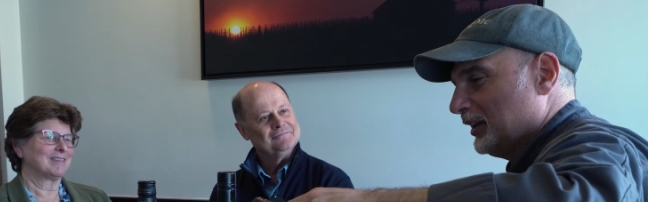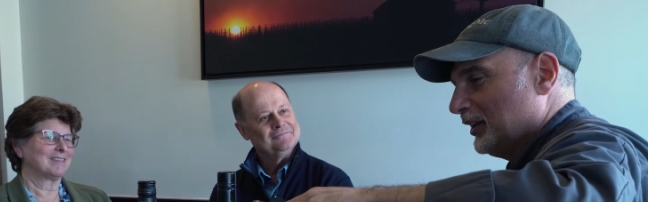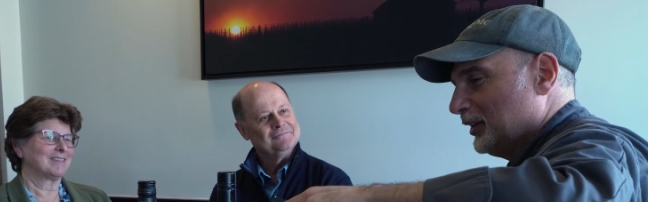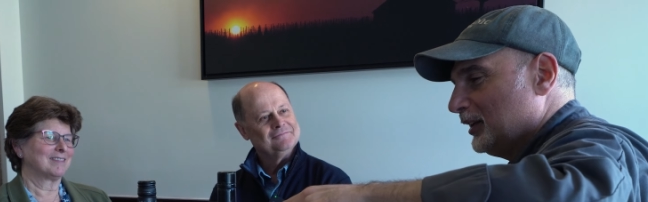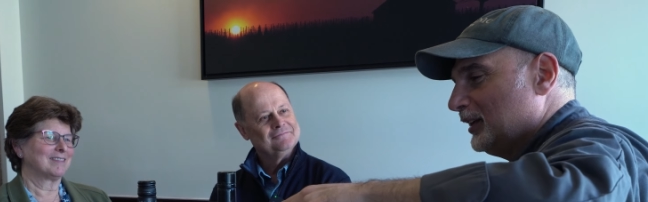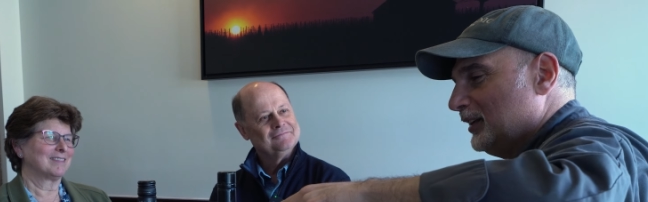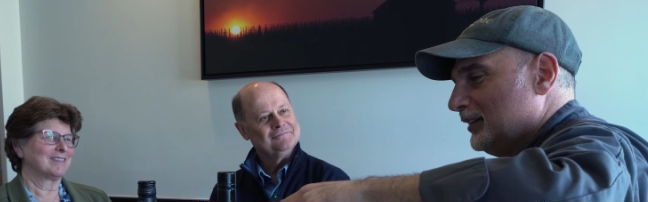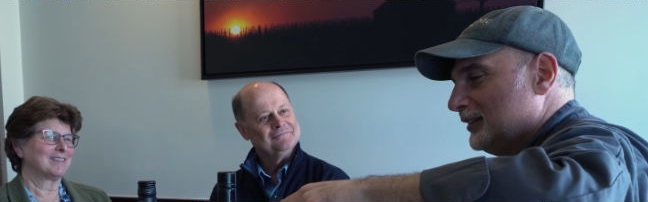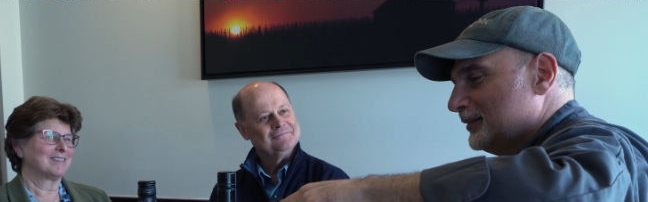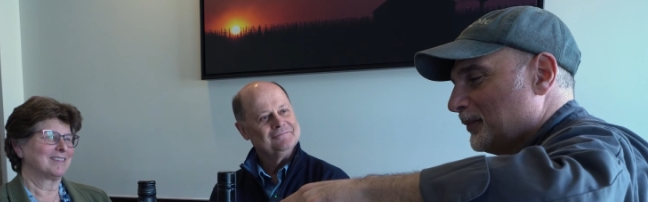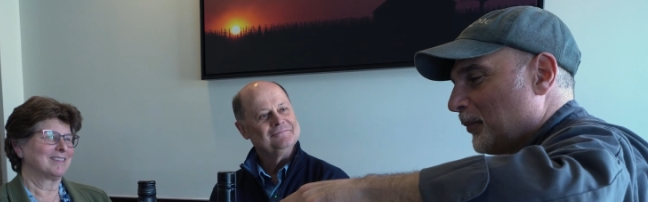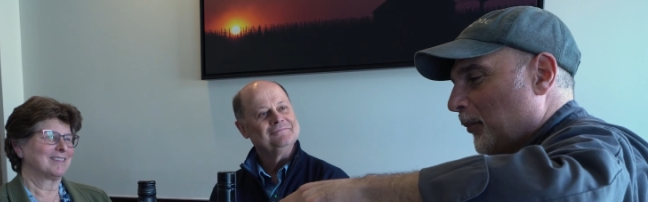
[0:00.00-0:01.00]
Speaker 1: in Italy,
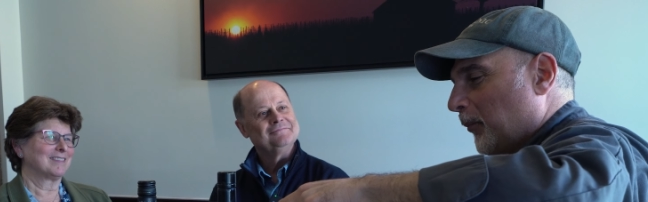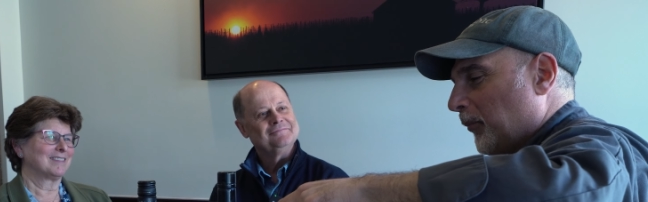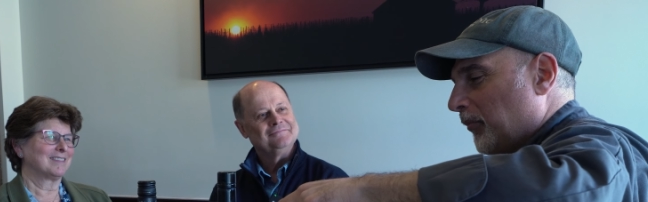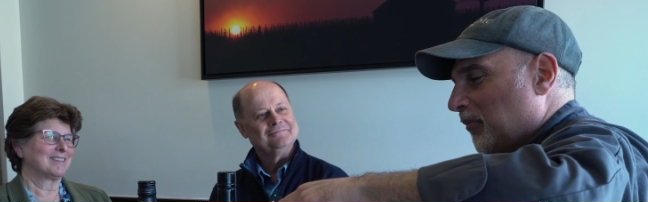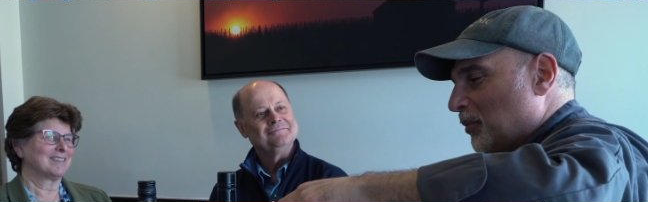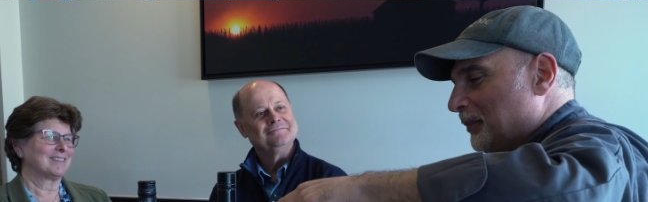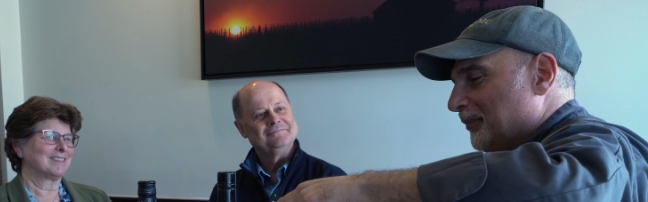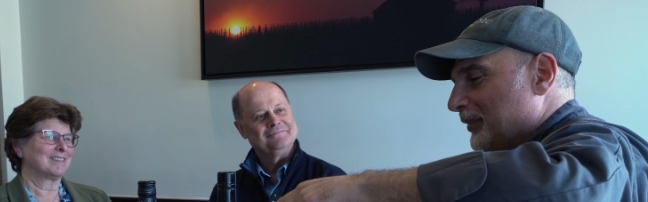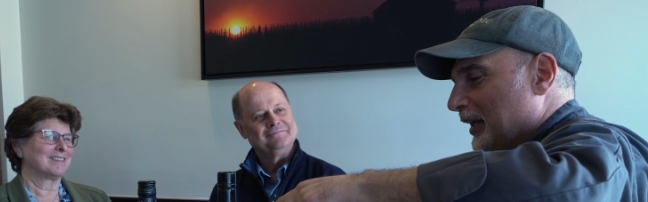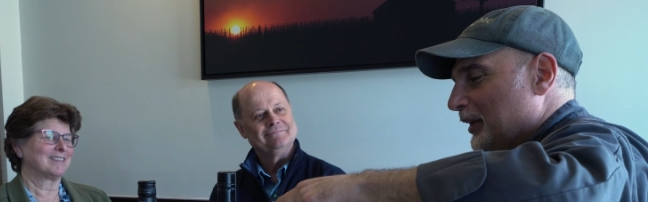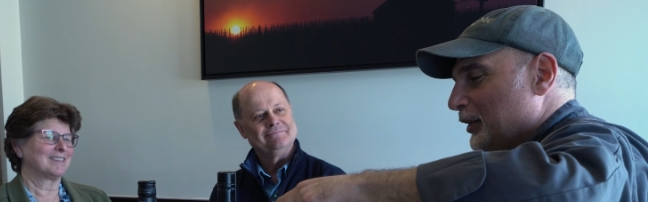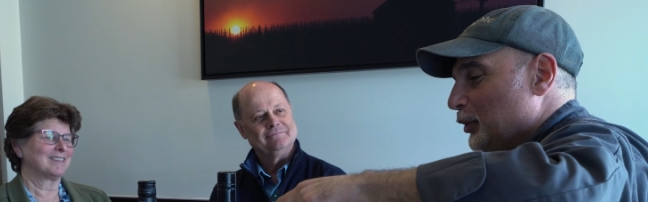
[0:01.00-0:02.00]

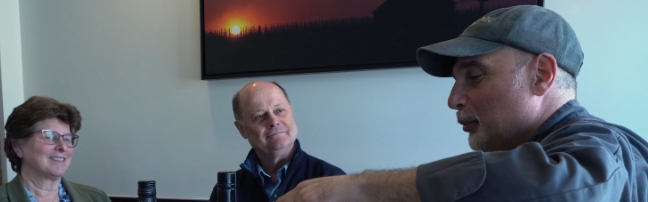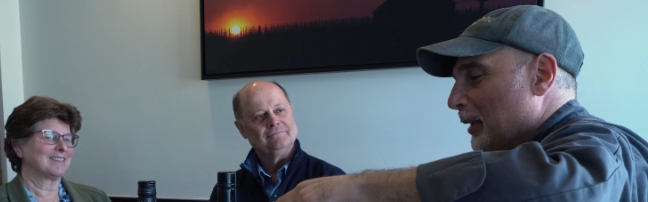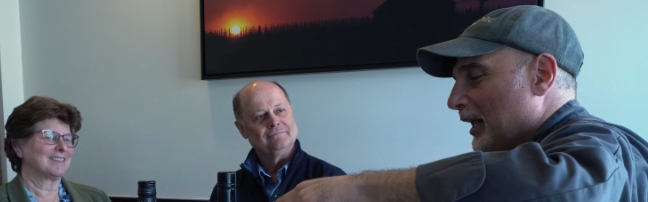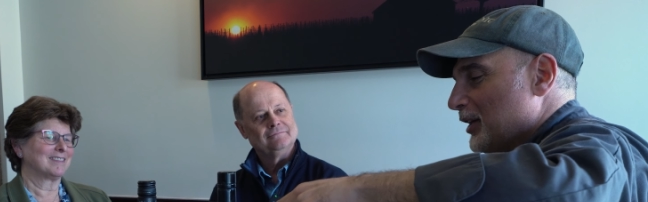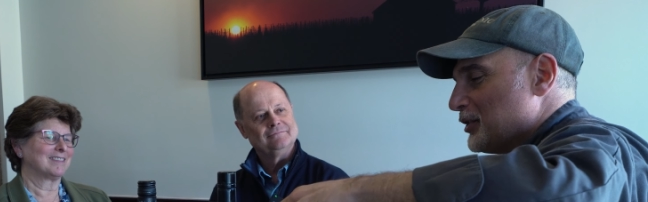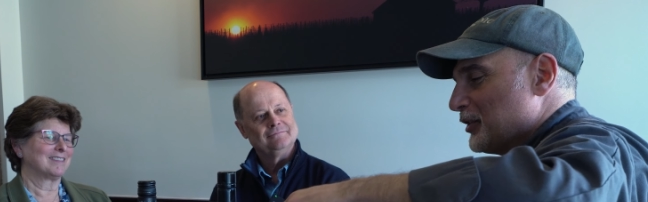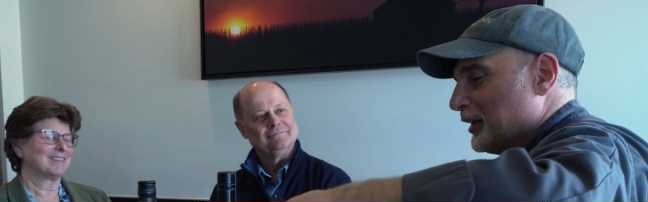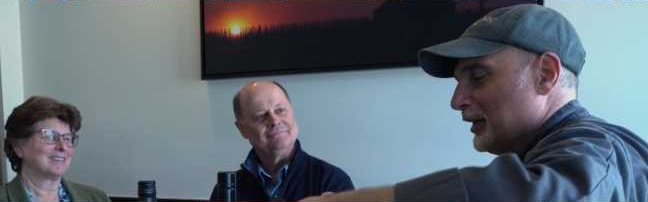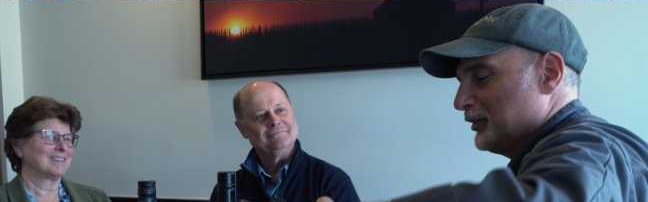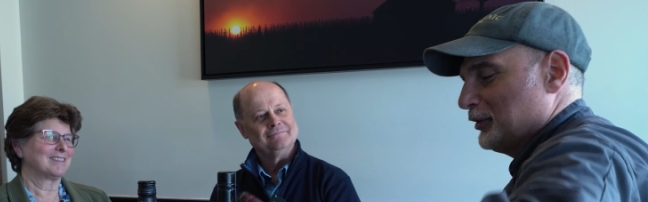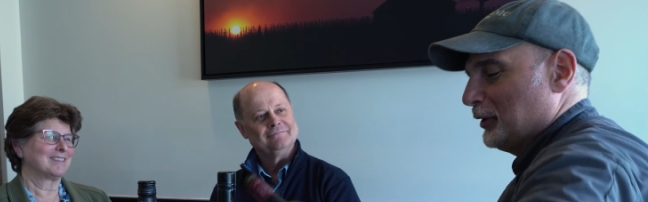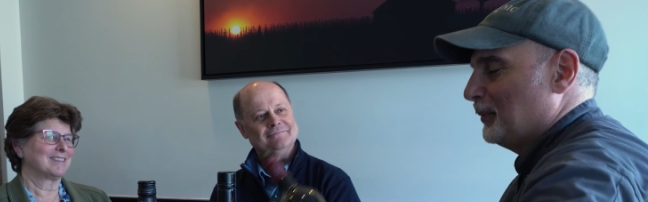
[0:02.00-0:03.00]
and you managed to get
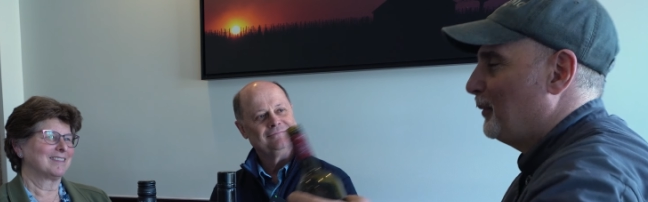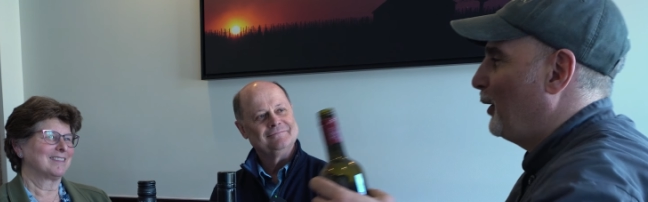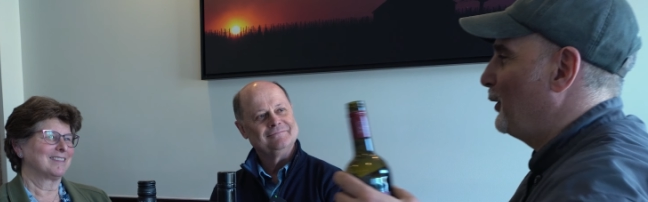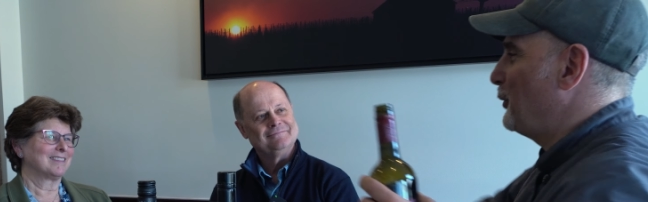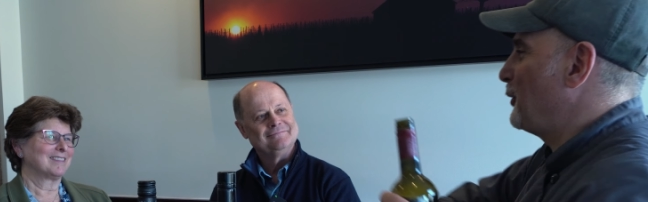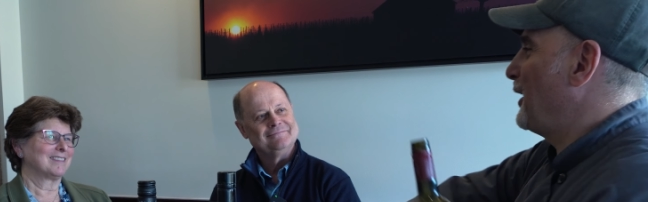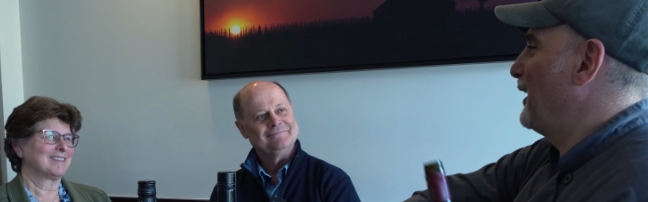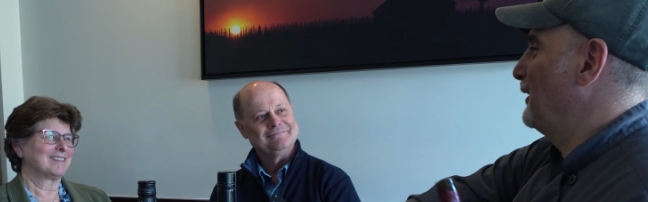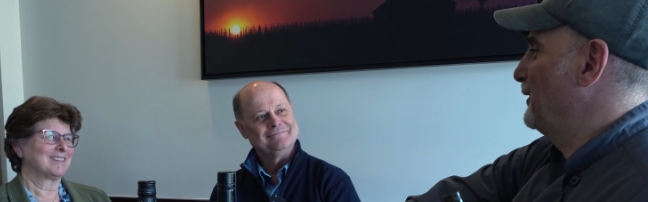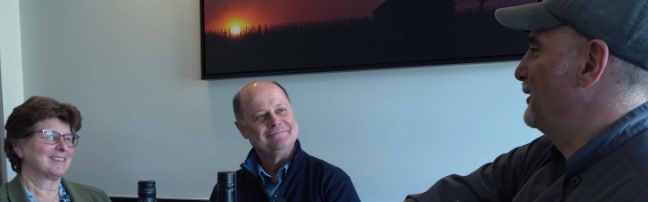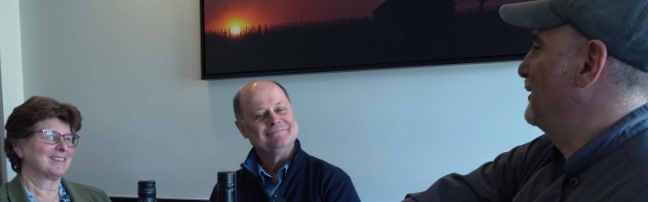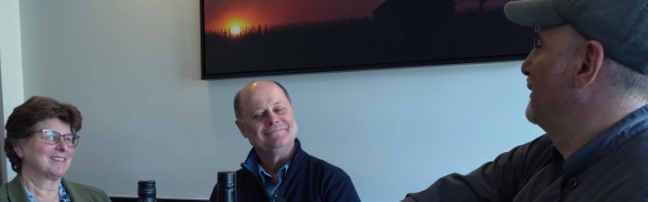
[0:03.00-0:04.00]
some on Long
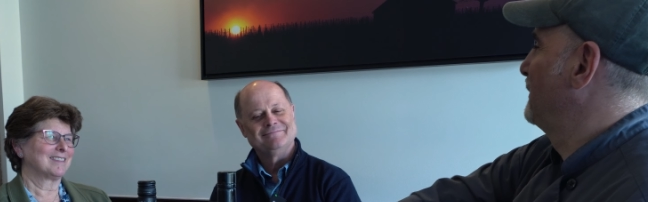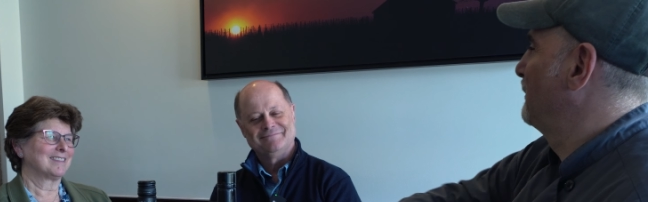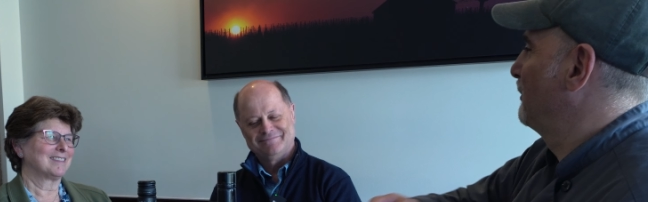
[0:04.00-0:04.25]
Island.